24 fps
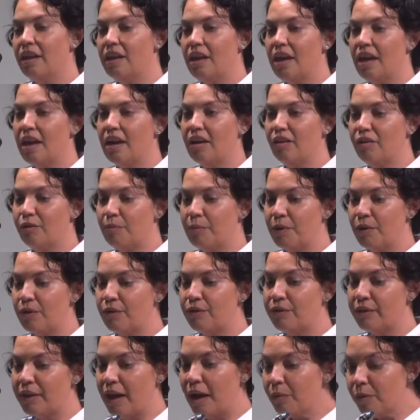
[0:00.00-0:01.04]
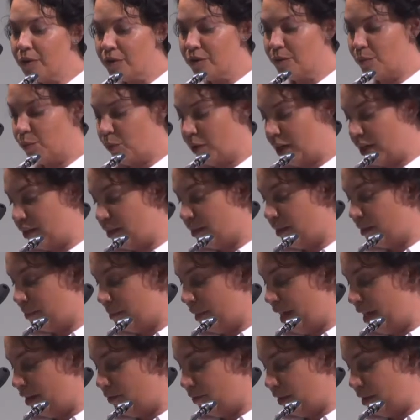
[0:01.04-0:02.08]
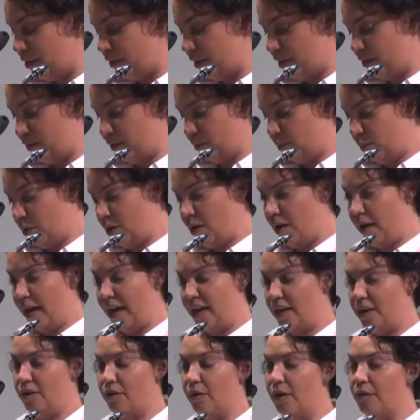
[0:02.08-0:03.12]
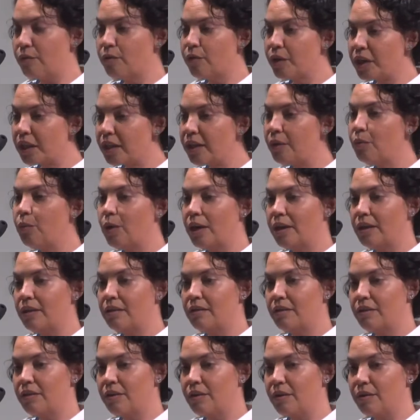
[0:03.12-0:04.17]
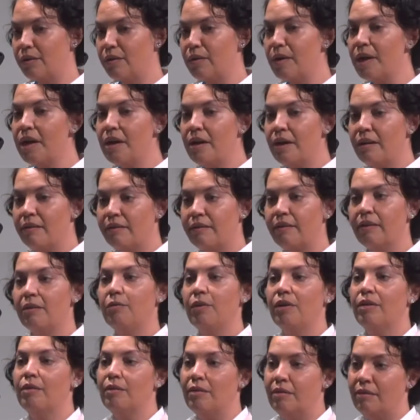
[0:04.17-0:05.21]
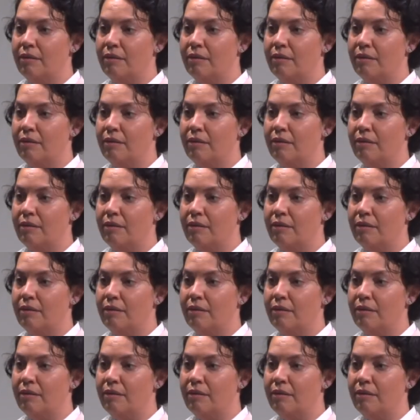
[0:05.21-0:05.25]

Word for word: And I suppose that was one of the main reasons why, you know, I really wanted to sit with,